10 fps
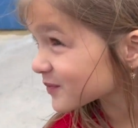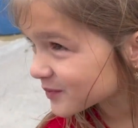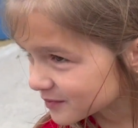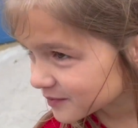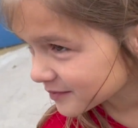
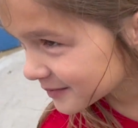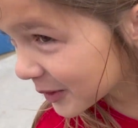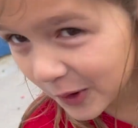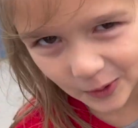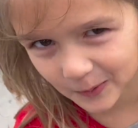What?
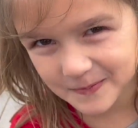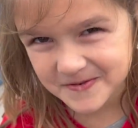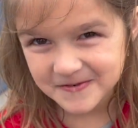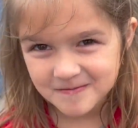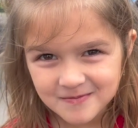Group.
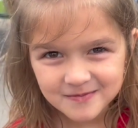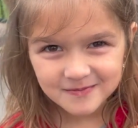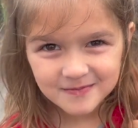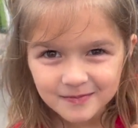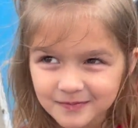Not
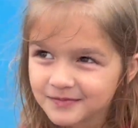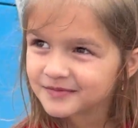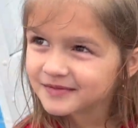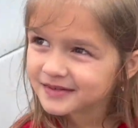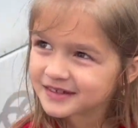Rocket oh.
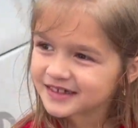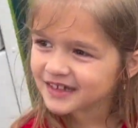the leader.